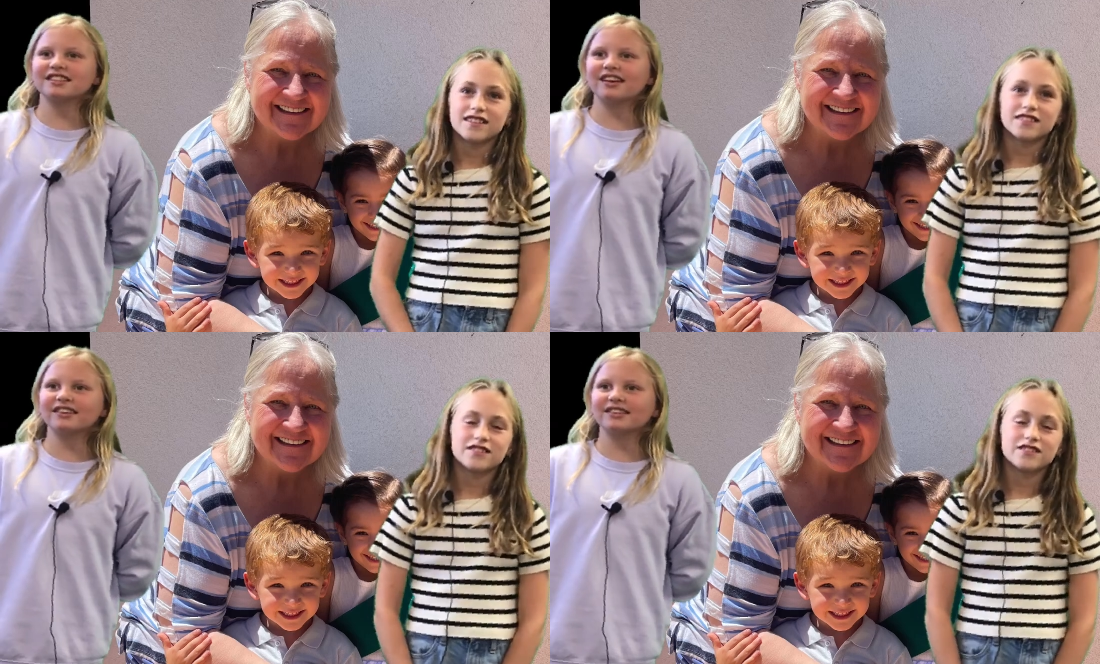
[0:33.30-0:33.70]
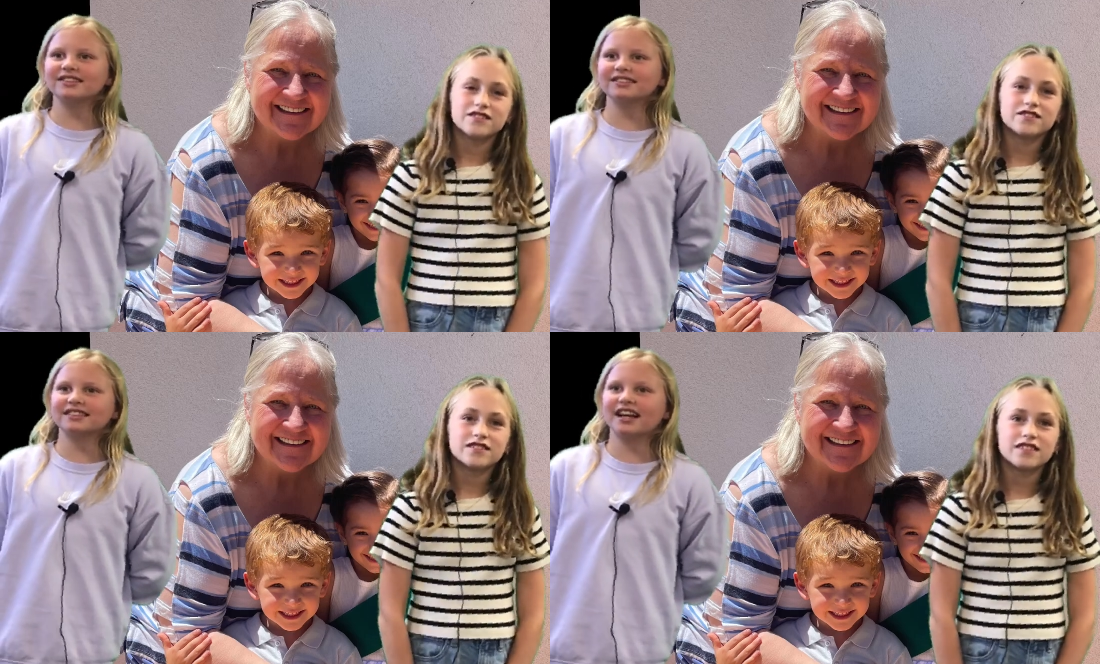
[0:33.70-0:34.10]
Speaker 1: our new
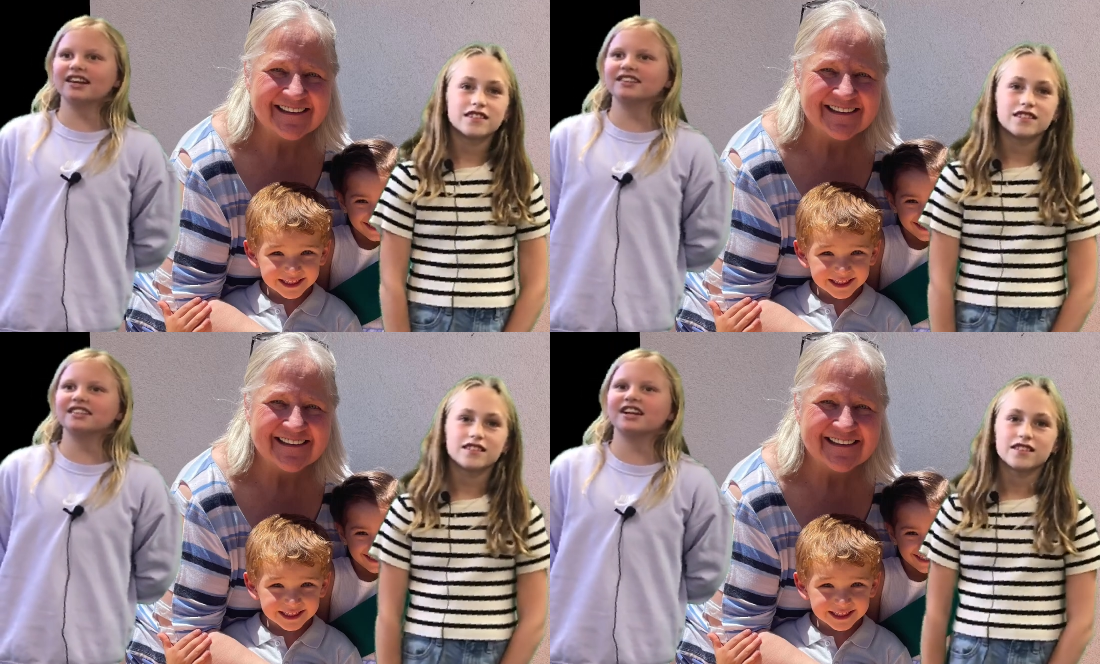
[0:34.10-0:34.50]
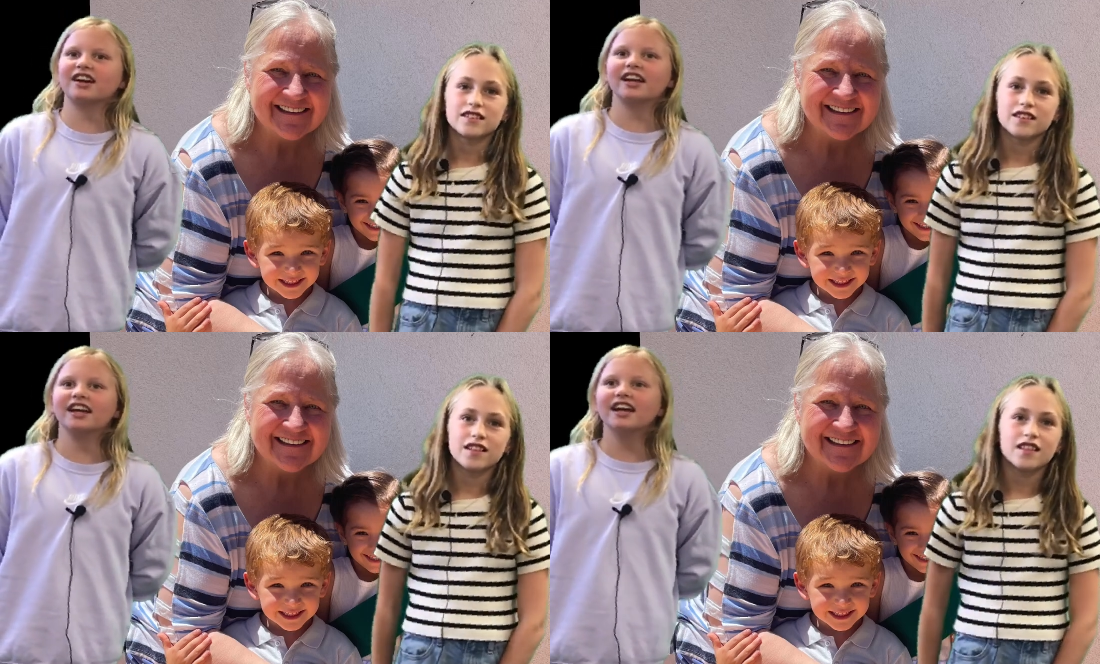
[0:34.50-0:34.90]

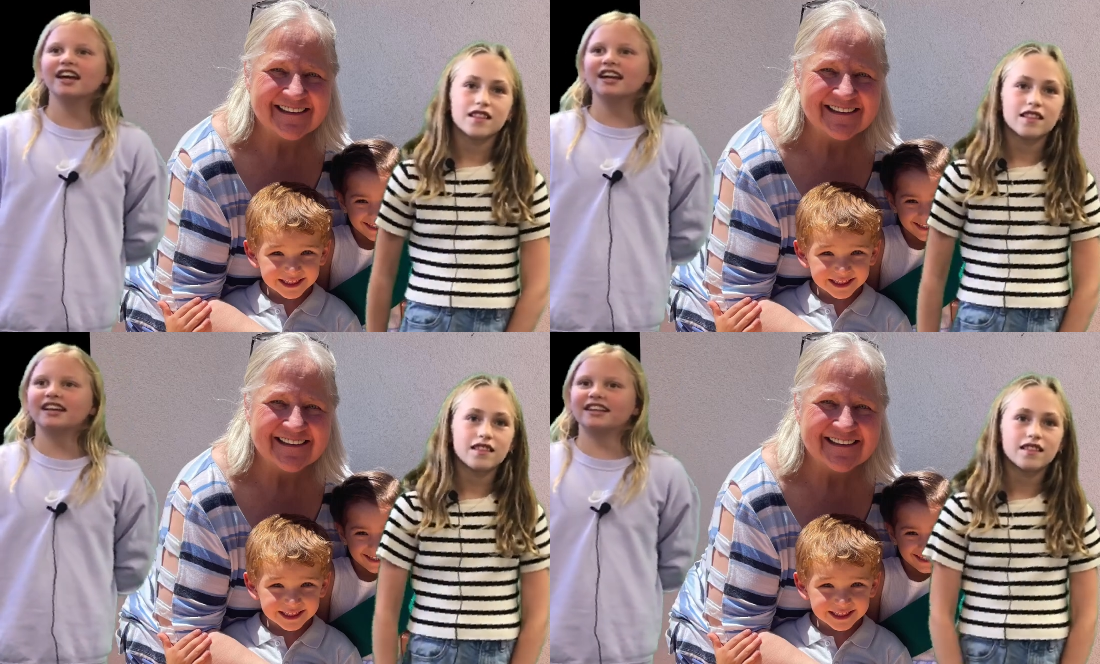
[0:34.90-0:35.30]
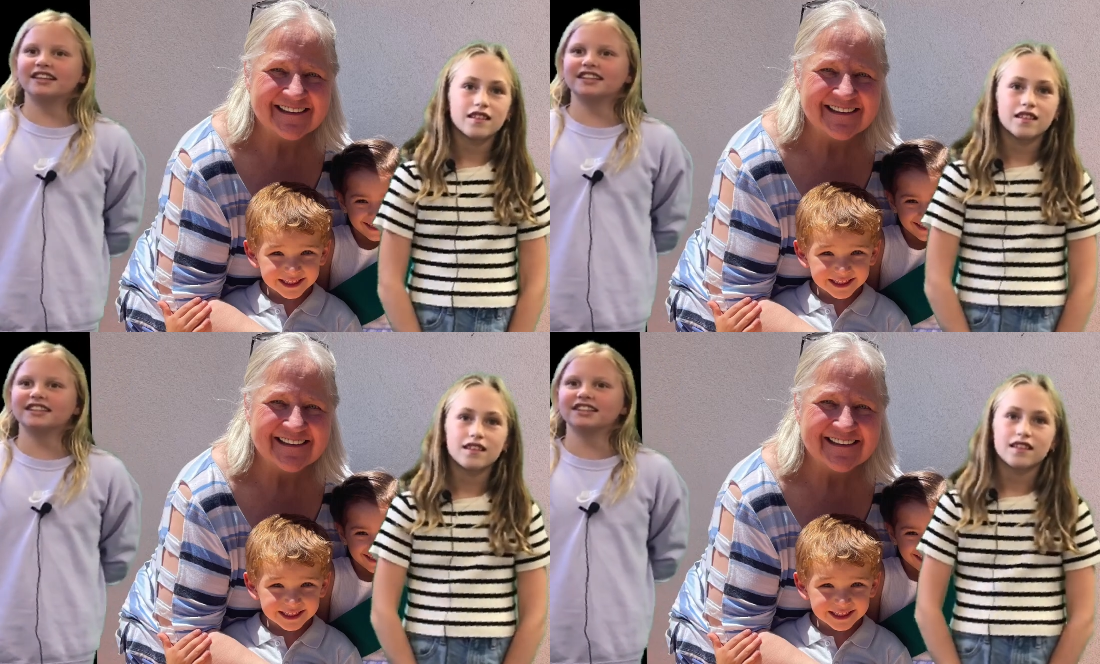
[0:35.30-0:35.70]
secretary
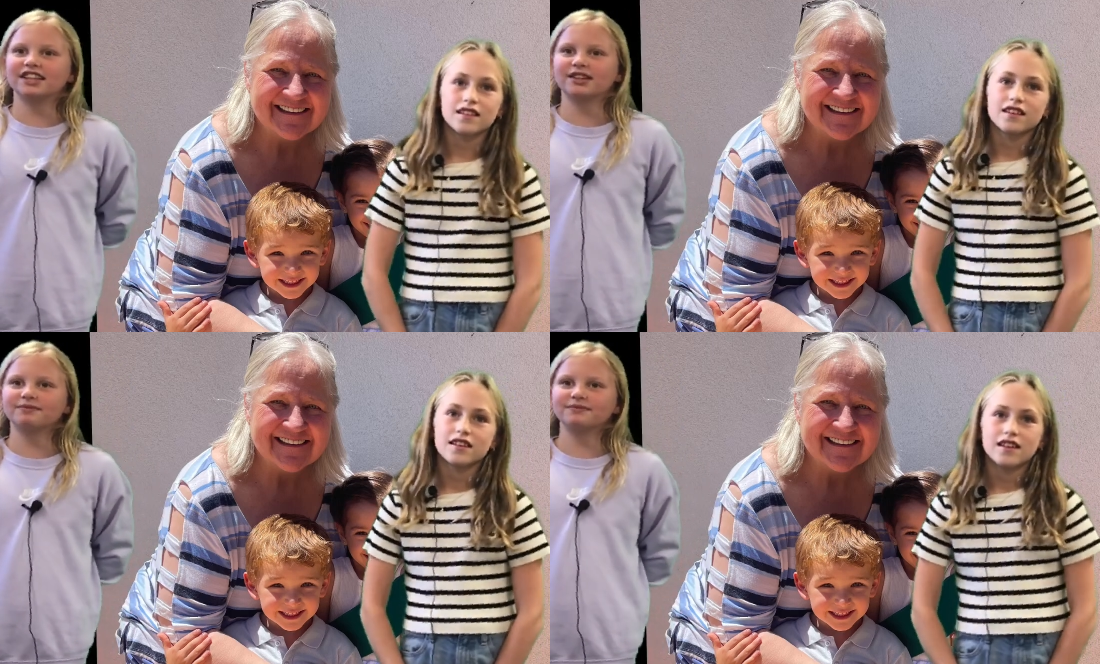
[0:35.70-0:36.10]
this year.